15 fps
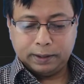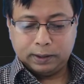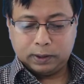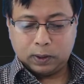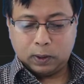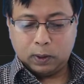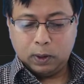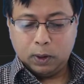
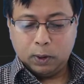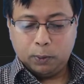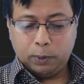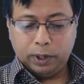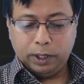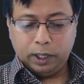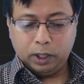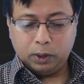So
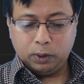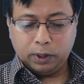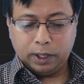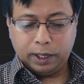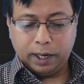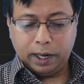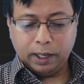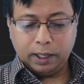we need to
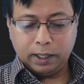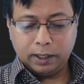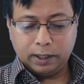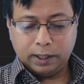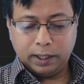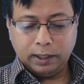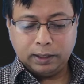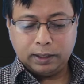create
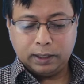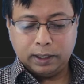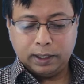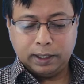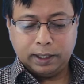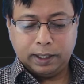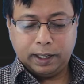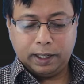this
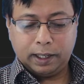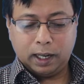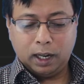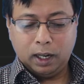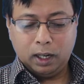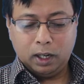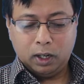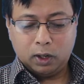
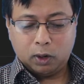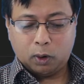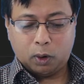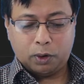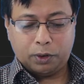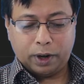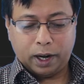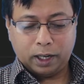data
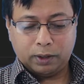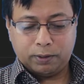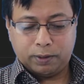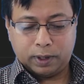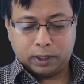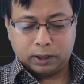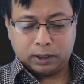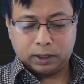contract
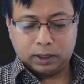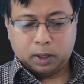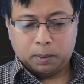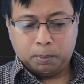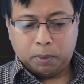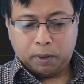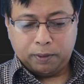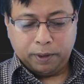first.
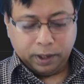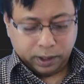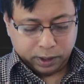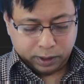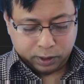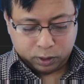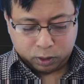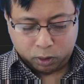Perfect.
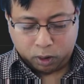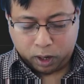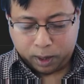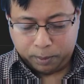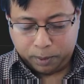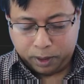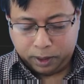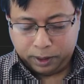So
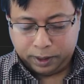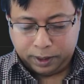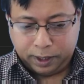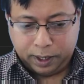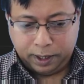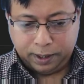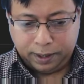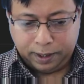I'm going to create